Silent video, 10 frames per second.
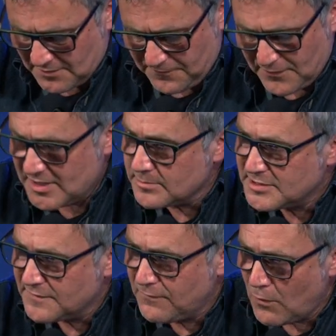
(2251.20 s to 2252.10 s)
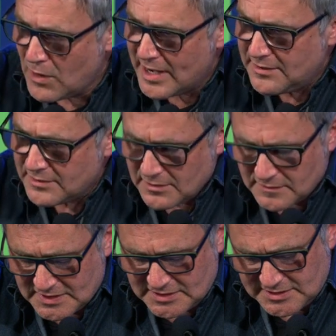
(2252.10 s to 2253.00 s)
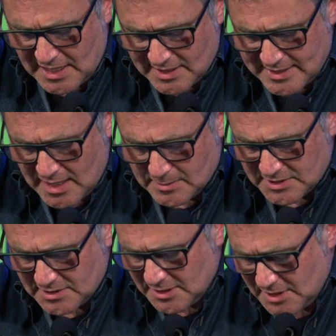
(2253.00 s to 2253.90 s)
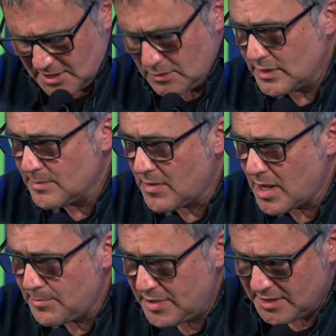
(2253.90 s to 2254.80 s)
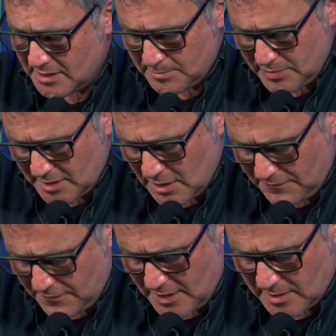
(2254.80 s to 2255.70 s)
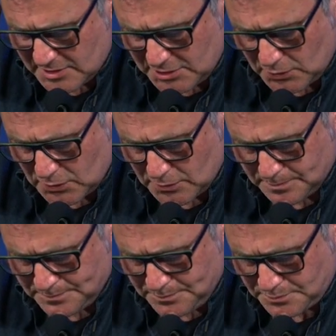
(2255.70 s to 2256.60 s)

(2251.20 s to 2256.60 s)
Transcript: A freedom devoid of this second element would, in my opinion, be no freedom at all.